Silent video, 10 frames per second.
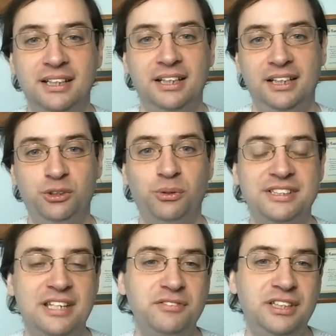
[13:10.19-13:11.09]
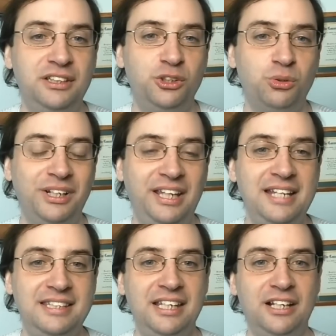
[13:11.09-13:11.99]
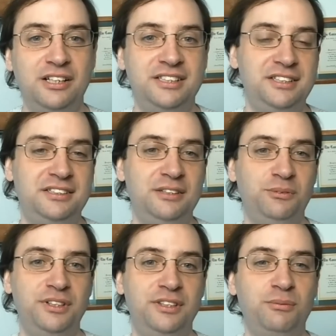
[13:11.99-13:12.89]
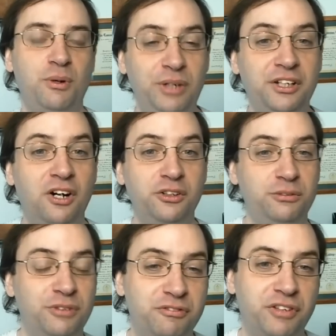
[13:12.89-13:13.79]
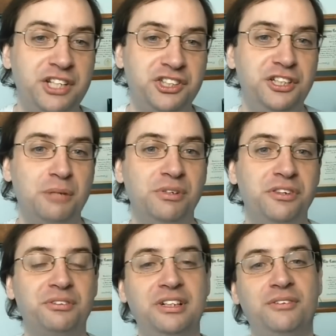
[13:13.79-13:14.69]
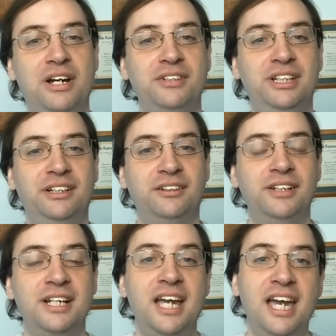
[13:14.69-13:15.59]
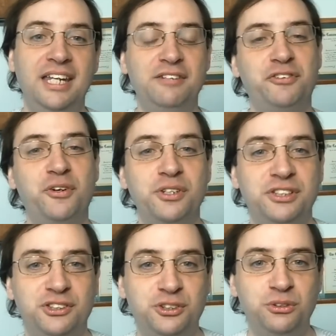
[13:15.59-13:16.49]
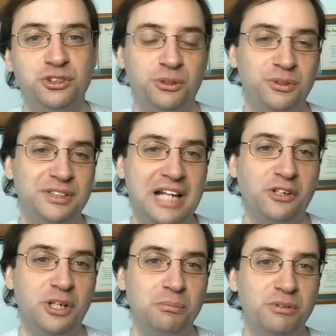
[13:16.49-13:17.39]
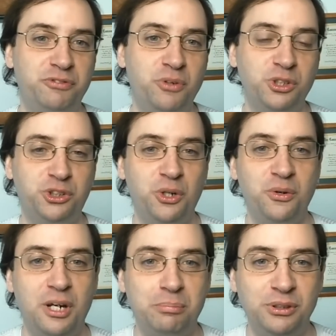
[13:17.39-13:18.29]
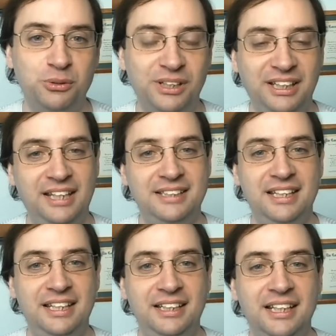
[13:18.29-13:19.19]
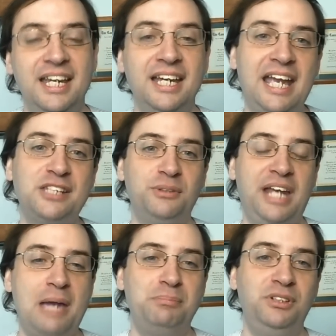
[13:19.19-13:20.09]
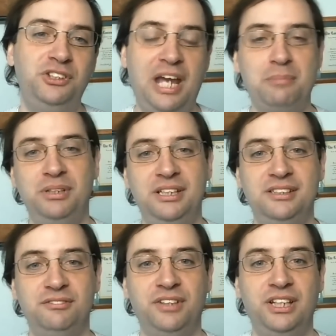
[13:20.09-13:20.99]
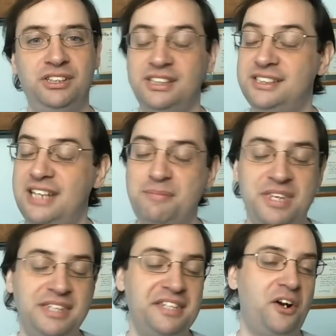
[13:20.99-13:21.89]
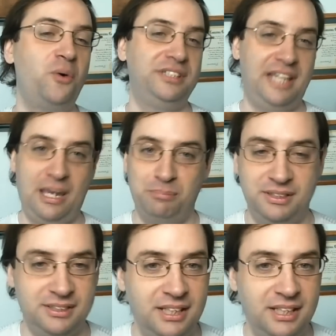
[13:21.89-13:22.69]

in 2017 and 2018, consistent with what we call inflation number 3 around here. And of course, as soon as Eurodollar number 4 showed up in 2018, guess what happened to Japanese inflation? The same thing that always happens.